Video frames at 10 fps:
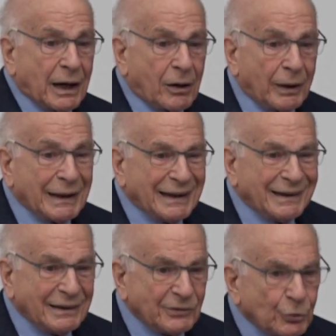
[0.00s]
Now,
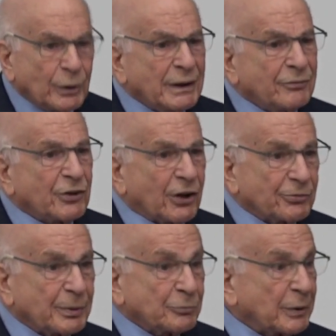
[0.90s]
in intuitive
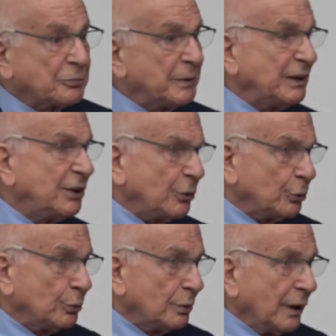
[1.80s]
judgment, what we
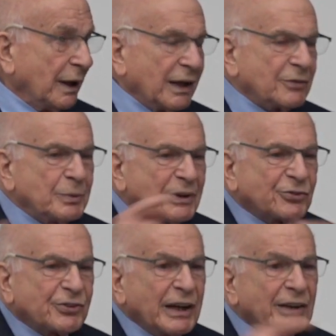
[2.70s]
do is
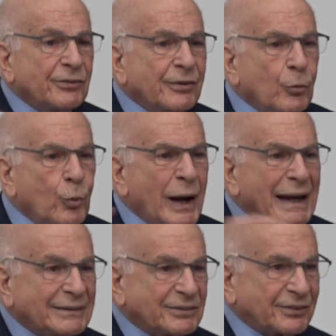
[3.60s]
we change the
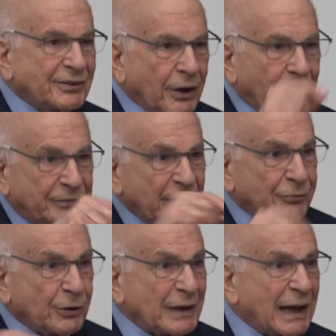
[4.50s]
weights of
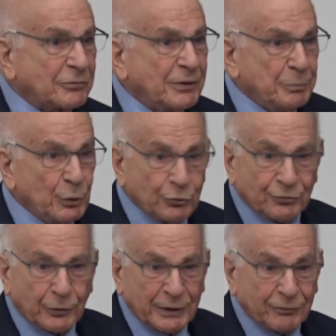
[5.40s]
different
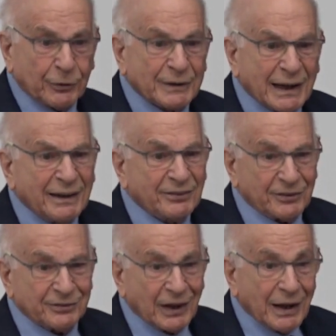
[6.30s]
attributes for different
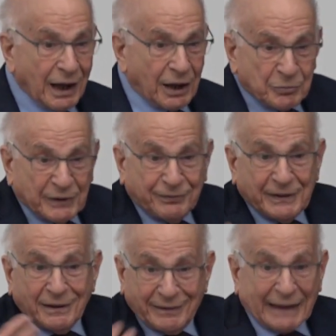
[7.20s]
cases, and we
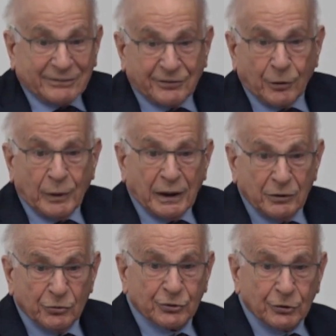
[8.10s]
feel that's the
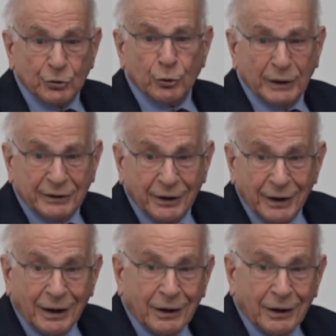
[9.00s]
way you should do it.